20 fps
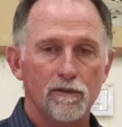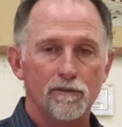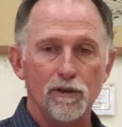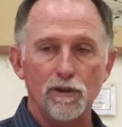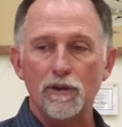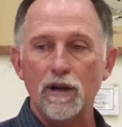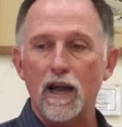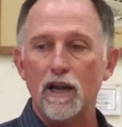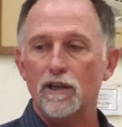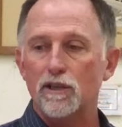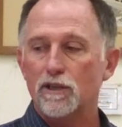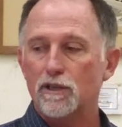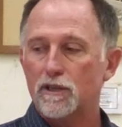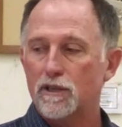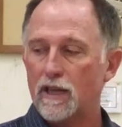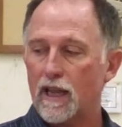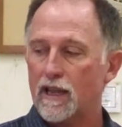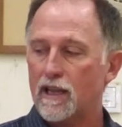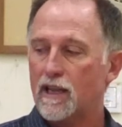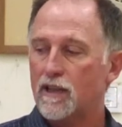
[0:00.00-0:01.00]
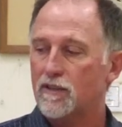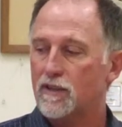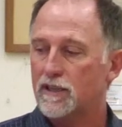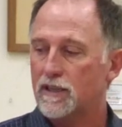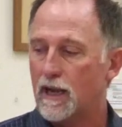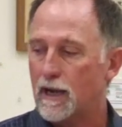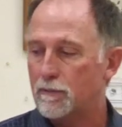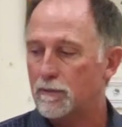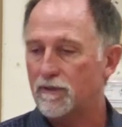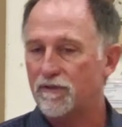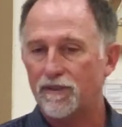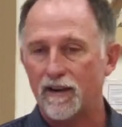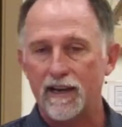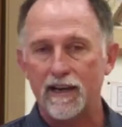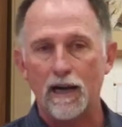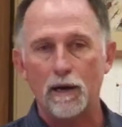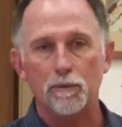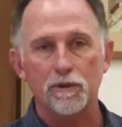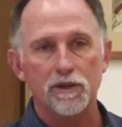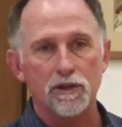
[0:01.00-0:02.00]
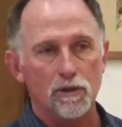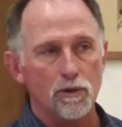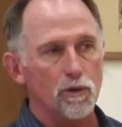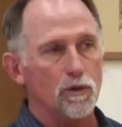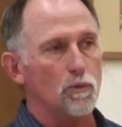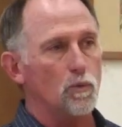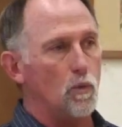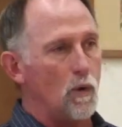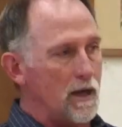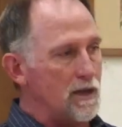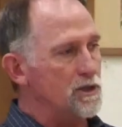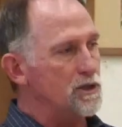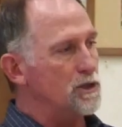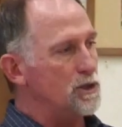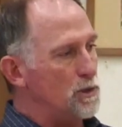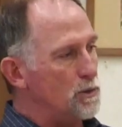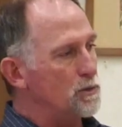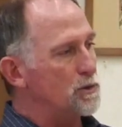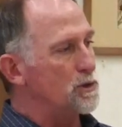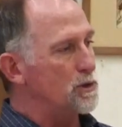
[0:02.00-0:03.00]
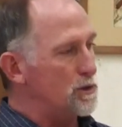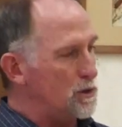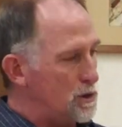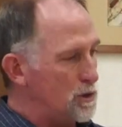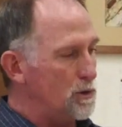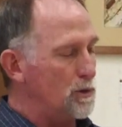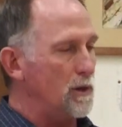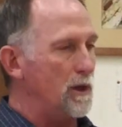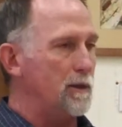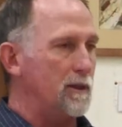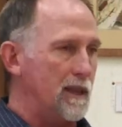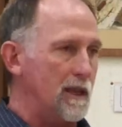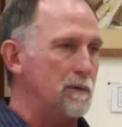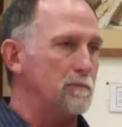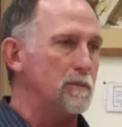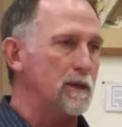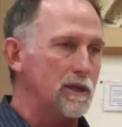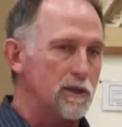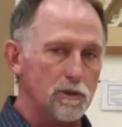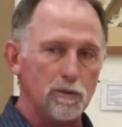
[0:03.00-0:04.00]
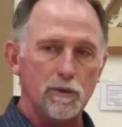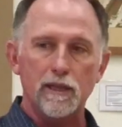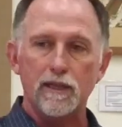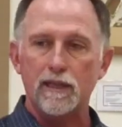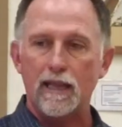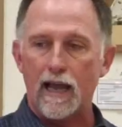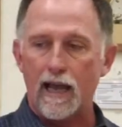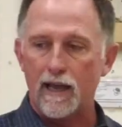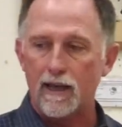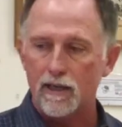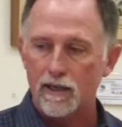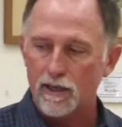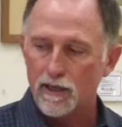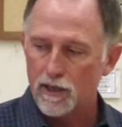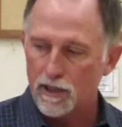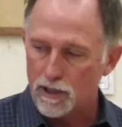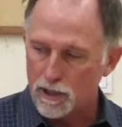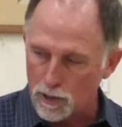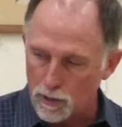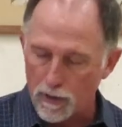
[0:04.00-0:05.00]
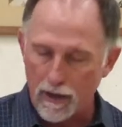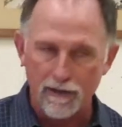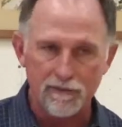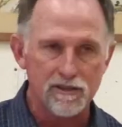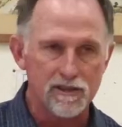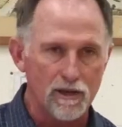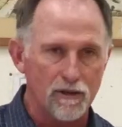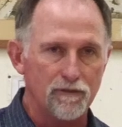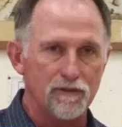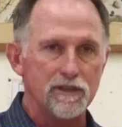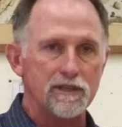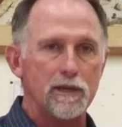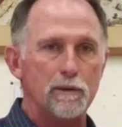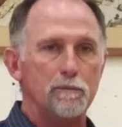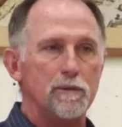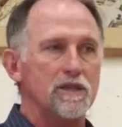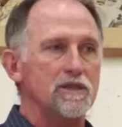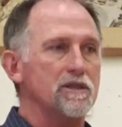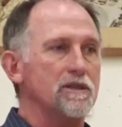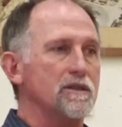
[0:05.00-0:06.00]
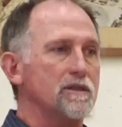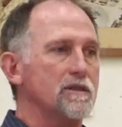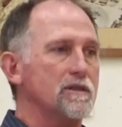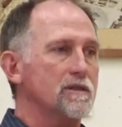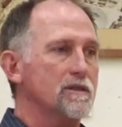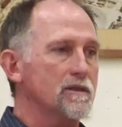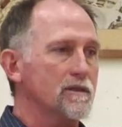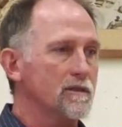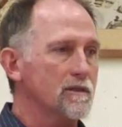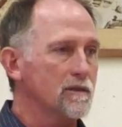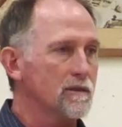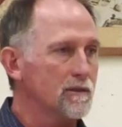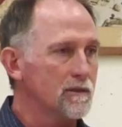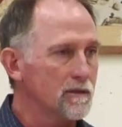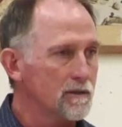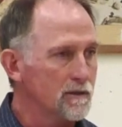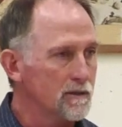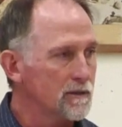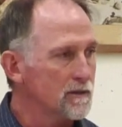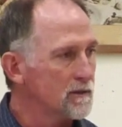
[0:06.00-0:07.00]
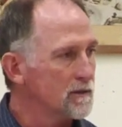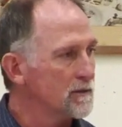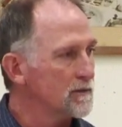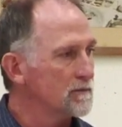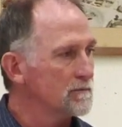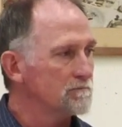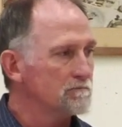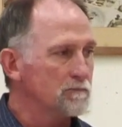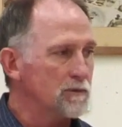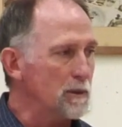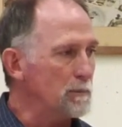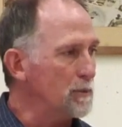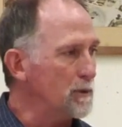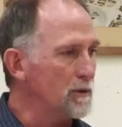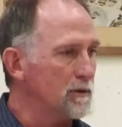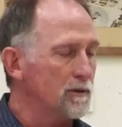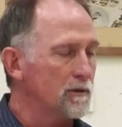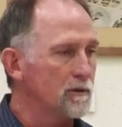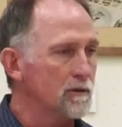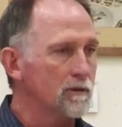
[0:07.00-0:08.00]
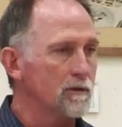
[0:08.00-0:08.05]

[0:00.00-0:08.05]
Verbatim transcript: If you're not taking the time to find out what the Lord wants you to do and then be doing that, you have selfish ambitions. Simple.